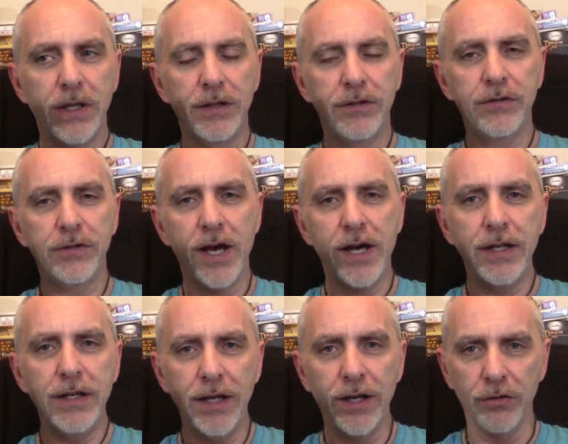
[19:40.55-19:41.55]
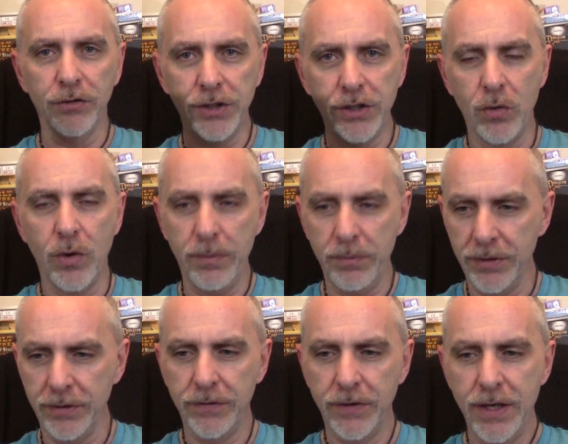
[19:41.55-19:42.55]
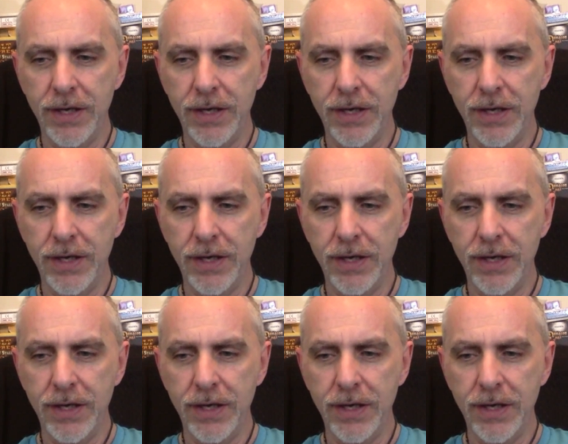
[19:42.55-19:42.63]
it's not inherently cooperative.